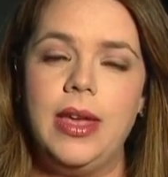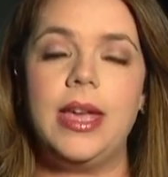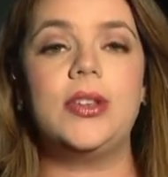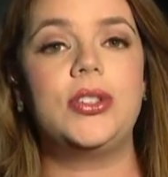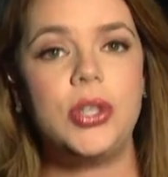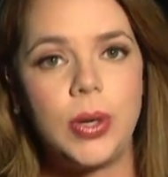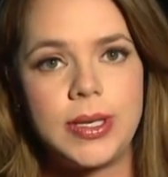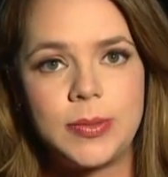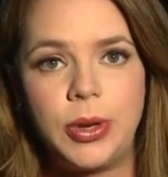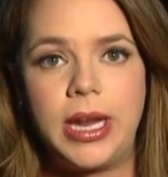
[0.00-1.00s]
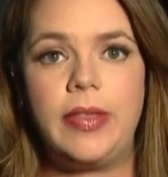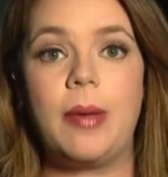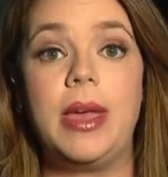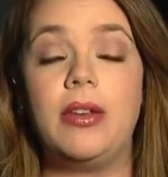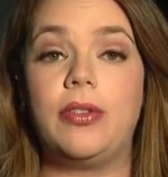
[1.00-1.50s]
is students bringing
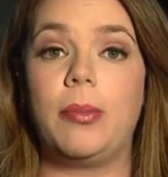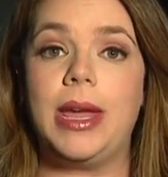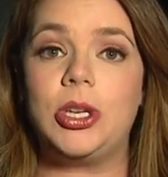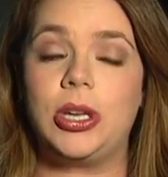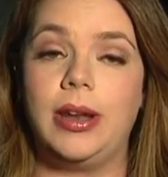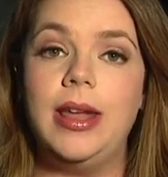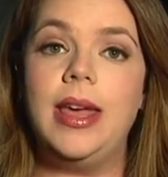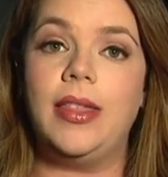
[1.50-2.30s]
them information.